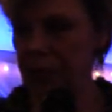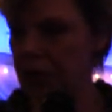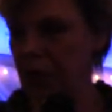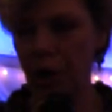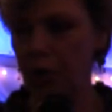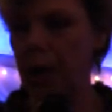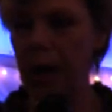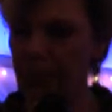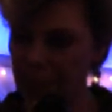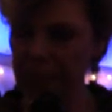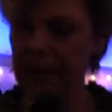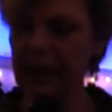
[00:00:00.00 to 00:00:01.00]
who showed
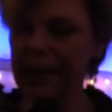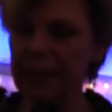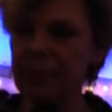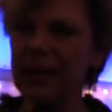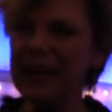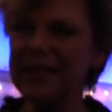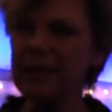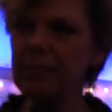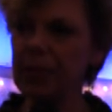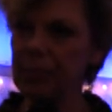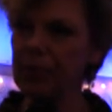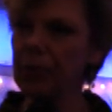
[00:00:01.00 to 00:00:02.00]
up, but the
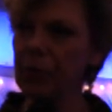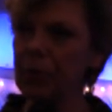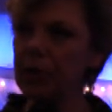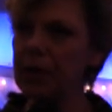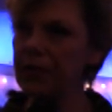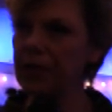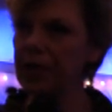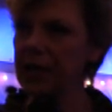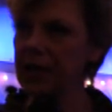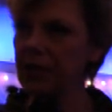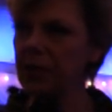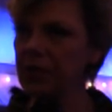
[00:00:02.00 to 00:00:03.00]
people who were
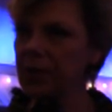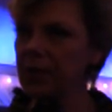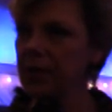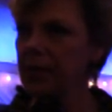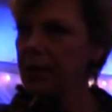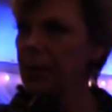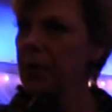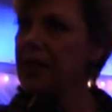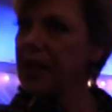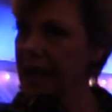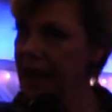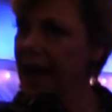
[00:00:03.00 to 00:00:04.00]
living here
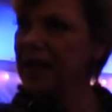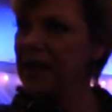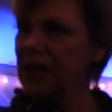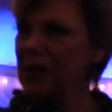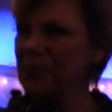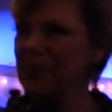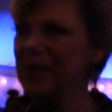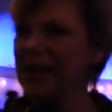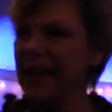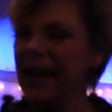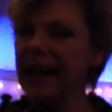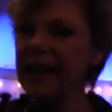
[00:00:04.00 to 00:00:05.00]
when they got here,
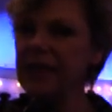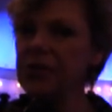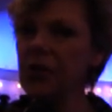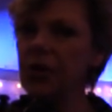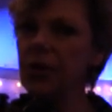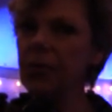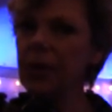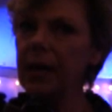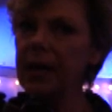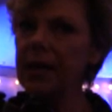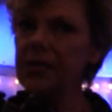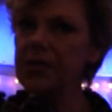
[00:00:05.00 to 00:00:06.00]
and has
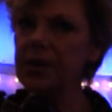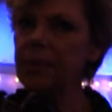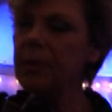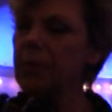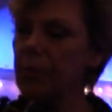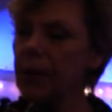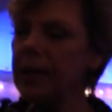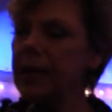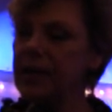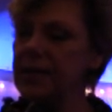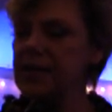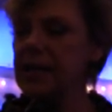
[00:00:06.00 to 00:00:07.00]
always
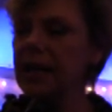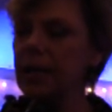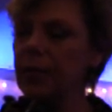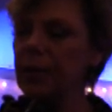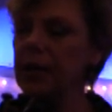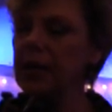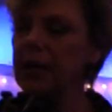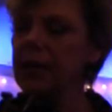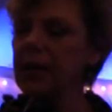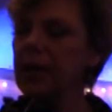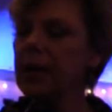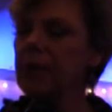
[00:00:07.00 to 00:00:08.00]
commemorated and
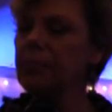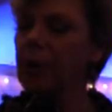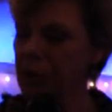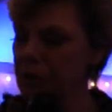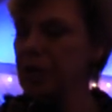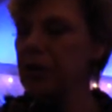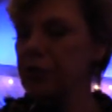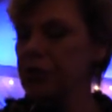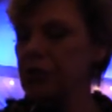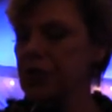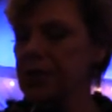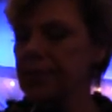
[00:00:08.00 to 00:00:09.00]
celebrated both
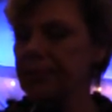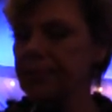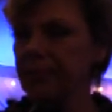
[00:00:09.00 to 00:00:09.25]
cultures.